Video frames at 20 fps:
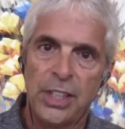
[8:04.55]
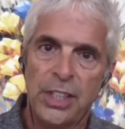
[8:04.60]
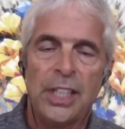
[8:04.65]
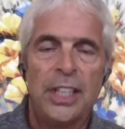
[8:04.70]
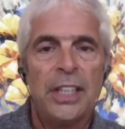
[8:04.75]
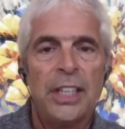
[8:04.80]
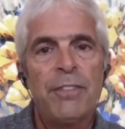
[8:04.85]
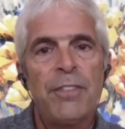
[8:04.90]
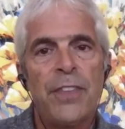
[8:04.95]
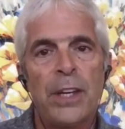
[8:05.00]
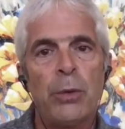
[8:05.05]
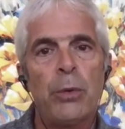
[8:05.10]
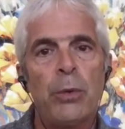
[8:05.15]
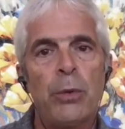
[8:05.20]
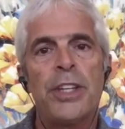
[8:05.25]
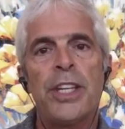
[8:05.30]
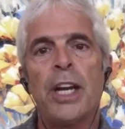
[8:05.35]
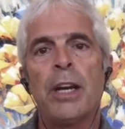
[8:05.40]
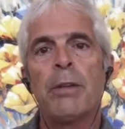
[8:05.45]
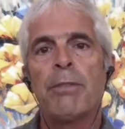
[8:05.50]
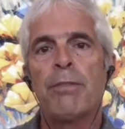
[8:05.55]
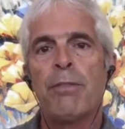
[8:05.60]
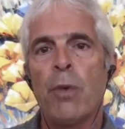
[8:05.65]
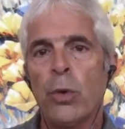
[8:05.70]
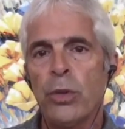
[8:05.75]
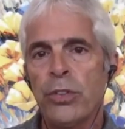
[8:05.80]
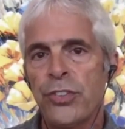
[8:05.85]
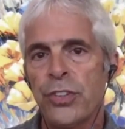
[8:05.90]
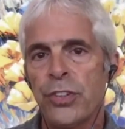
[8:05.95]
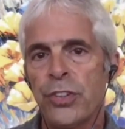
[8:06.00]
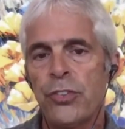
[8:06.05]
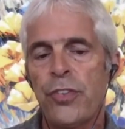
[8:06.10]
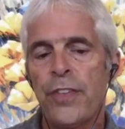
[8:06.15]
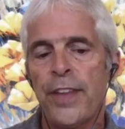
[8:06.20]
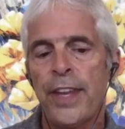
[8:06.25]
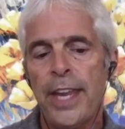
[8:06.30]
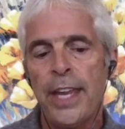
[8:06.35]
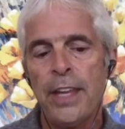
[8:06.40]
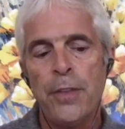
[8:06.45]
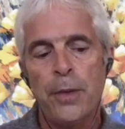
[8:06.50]
Mm-hmm. If they were in the armed forces,
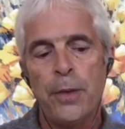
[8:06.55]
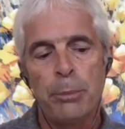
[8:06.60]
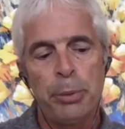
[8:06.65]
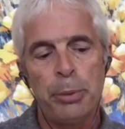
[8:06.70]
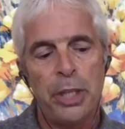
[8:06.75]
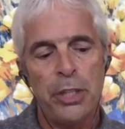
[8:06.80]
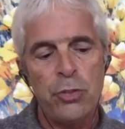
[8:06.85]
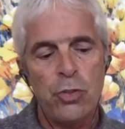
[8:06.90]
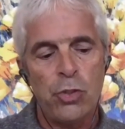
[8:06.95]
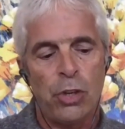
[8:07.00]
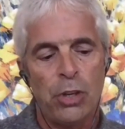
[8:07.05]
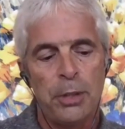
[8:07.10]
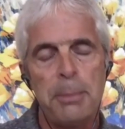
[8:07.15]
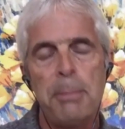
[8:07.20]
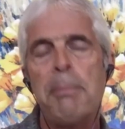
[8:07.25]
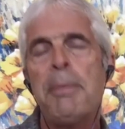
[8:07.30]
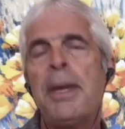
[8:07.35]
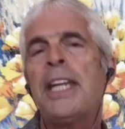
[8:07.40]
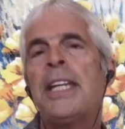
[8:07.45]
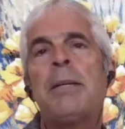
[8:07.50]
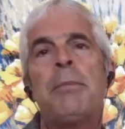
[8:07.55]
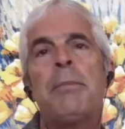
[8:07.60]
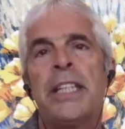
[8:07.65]
they had their blood drawn many,